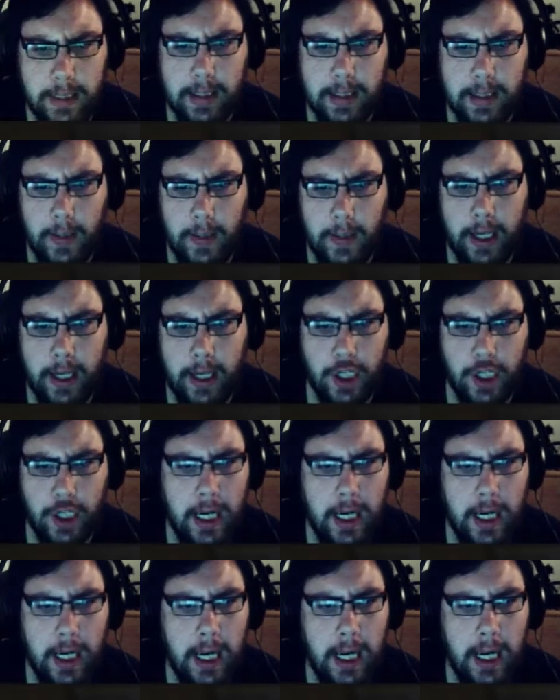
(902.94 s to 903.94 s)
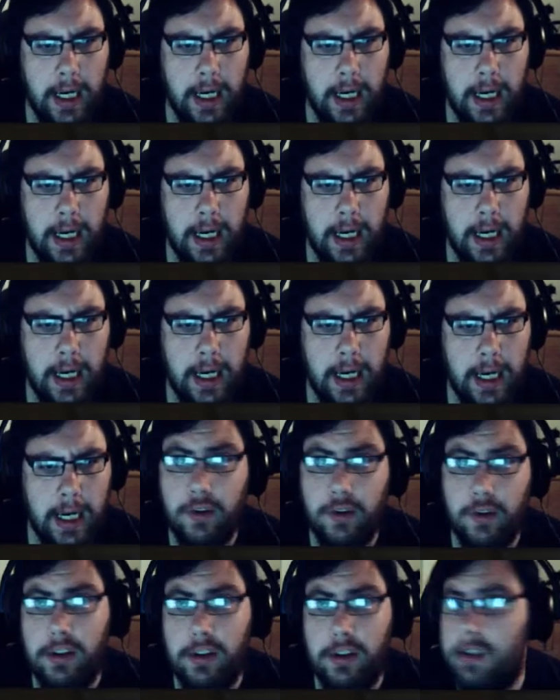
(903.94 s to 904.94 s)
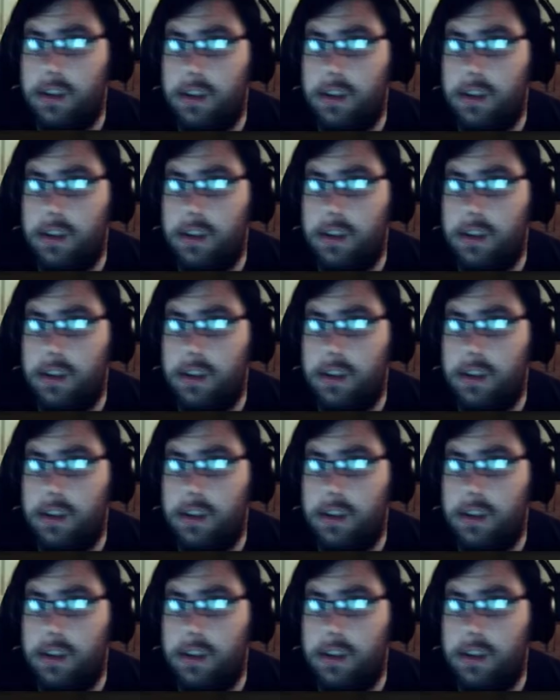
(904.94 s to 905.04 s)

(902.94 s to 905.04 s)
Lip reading: that we actually need, and just to